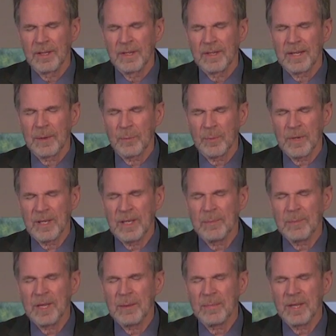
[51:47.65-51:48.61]
that we
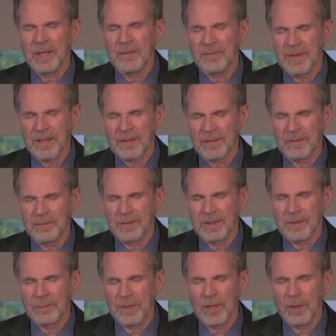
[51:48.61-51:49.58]
may be effective
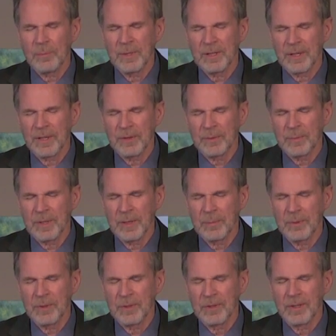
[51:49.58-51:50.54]
in helping other
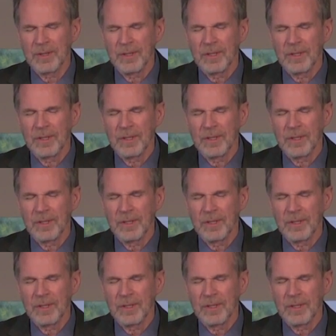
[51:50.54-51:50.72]
people